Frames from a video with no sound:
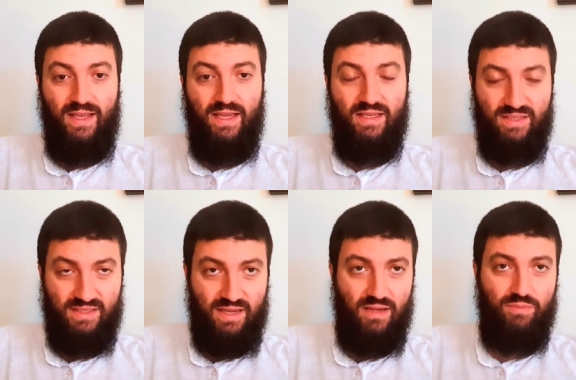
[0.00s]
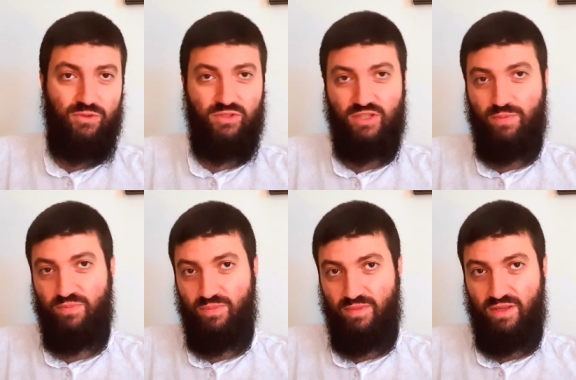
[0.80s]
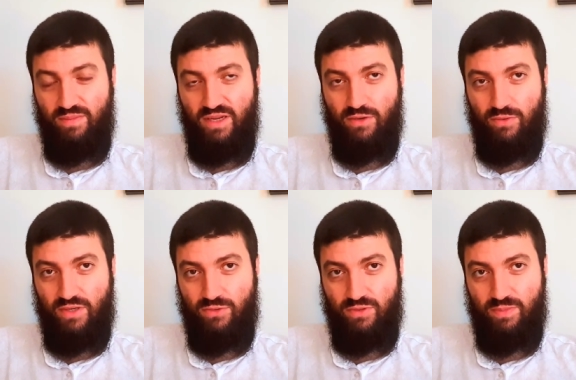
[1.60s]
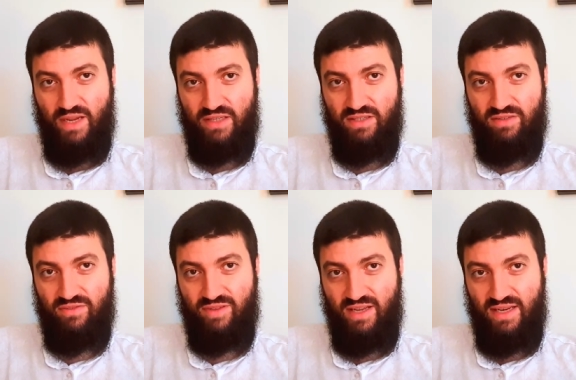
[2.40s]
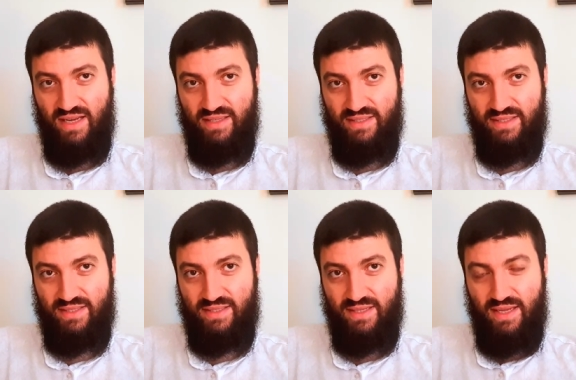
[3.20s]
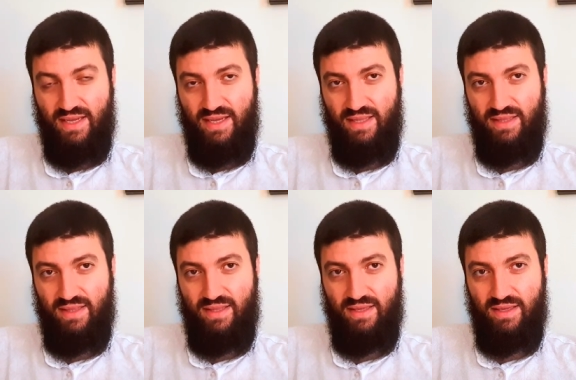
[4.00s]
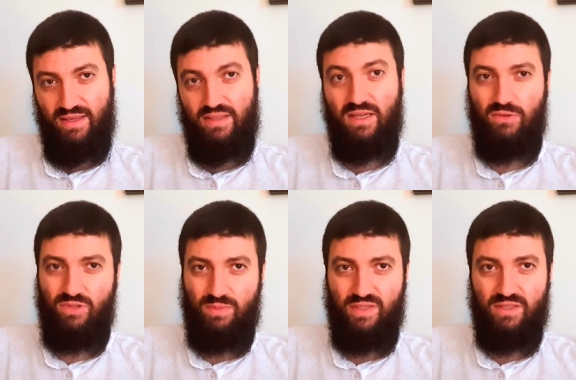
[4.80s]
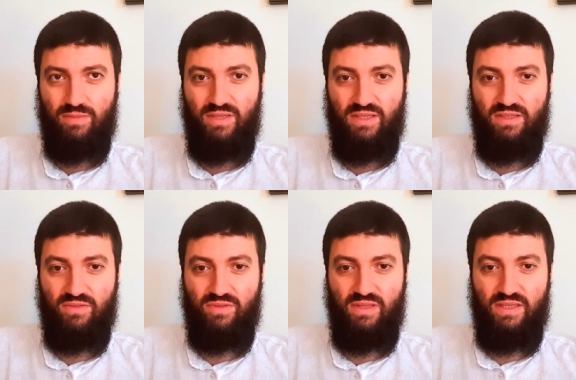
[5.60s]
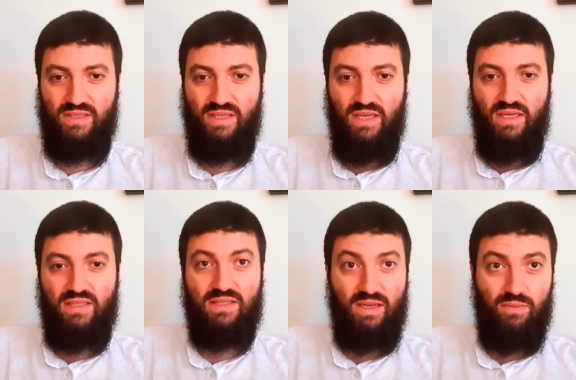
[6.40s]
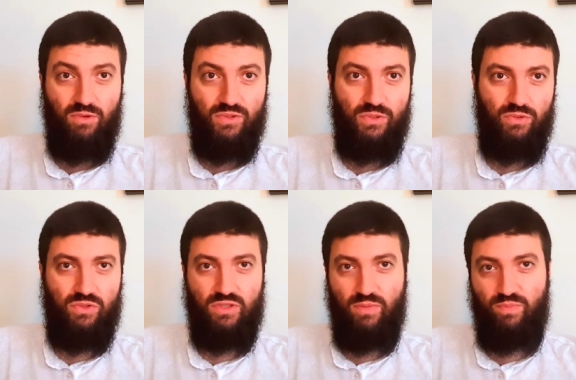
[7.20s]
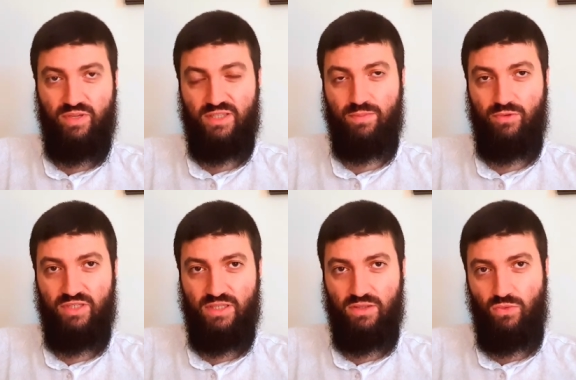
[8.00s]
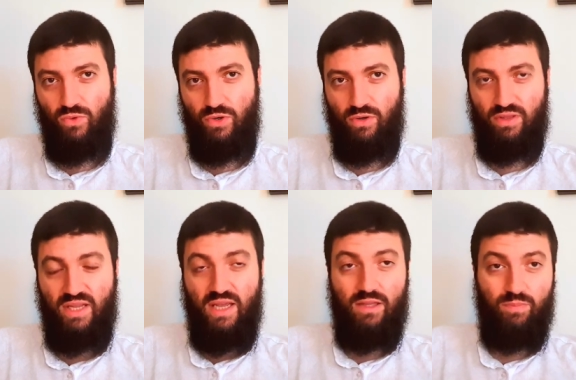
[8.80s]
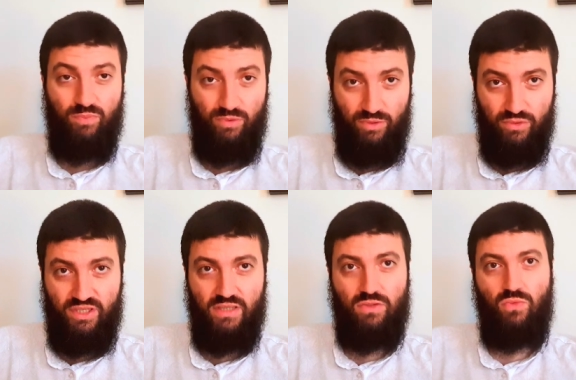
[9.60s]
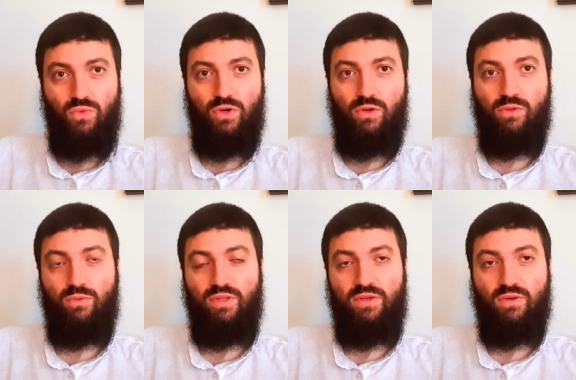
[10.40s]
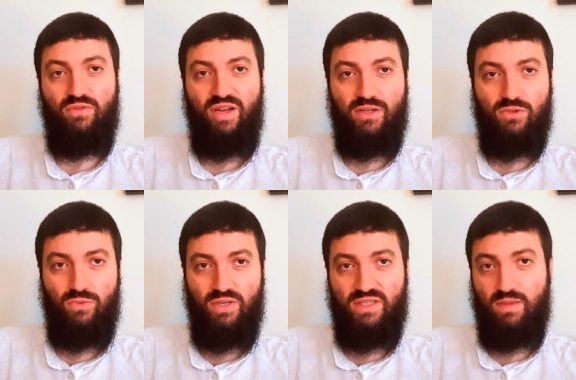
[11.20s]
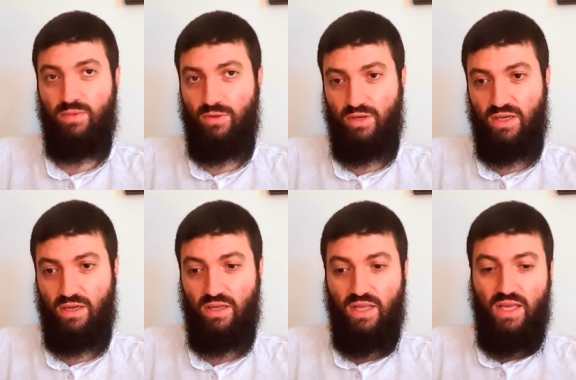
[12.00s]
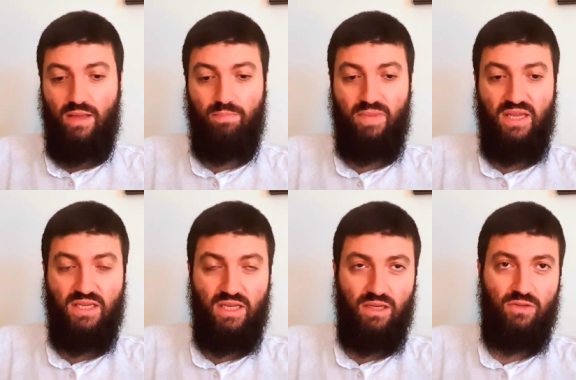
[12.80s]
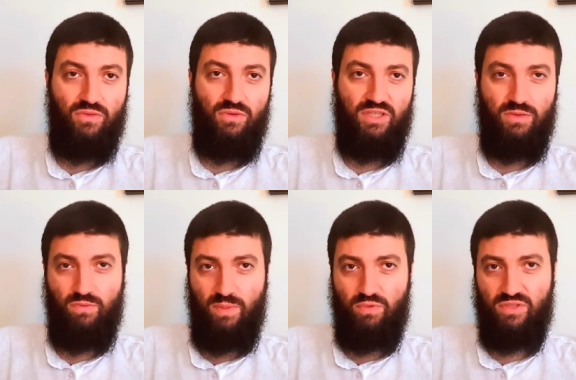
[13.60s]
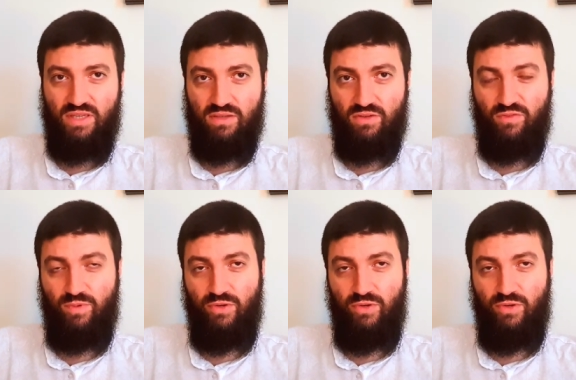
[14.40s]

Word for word: it's time to stop and make a retrospective analysis and uh, take responsibility for this. It's time also to stop exploiting the world and polluting the world with your factories, America making 33% of